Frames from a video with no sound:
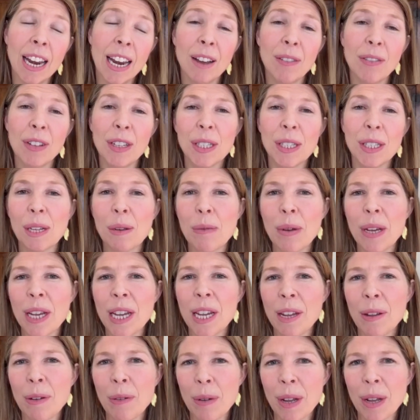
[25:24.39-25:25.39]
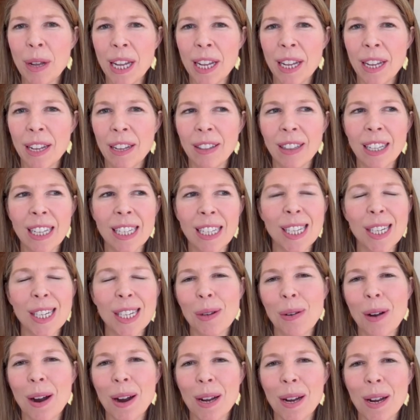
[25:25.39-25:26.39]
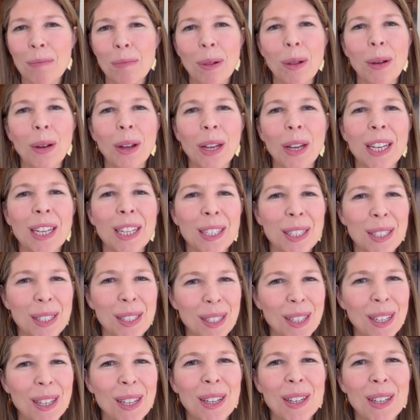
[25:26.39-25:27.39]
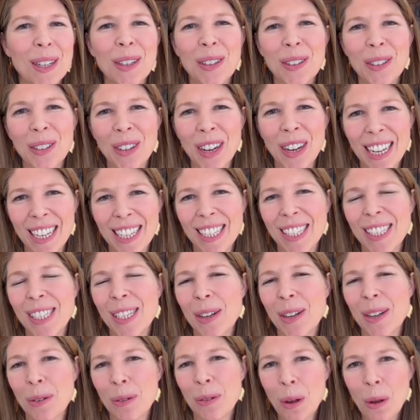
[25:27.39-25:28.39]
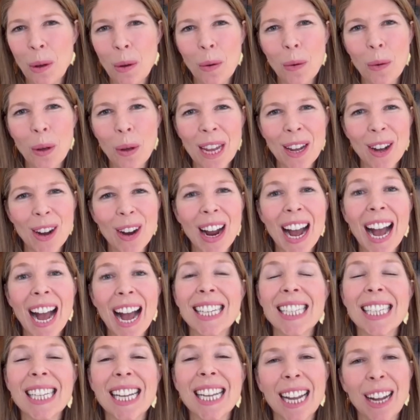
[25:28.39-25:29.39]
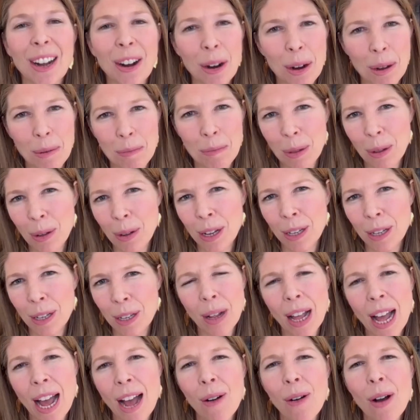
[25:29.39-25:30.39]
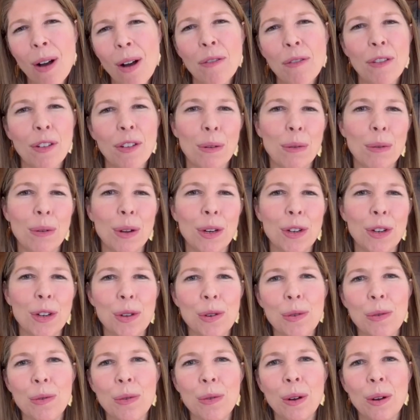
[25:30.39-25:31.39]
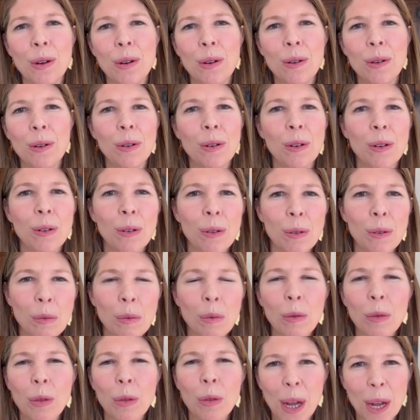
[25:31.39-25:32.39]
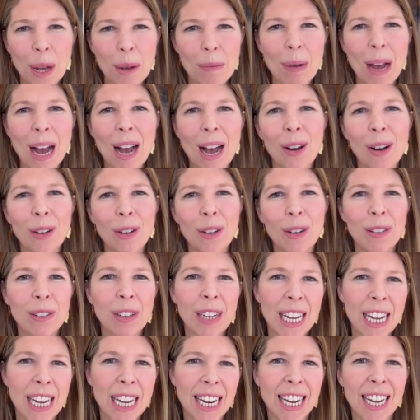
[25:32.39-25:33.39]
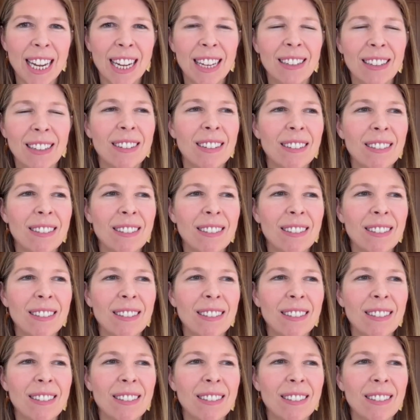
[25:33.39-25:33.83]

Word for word: obviously, we, we listen to our employees, right? So we are asking our employees, well, how often would you? think about needing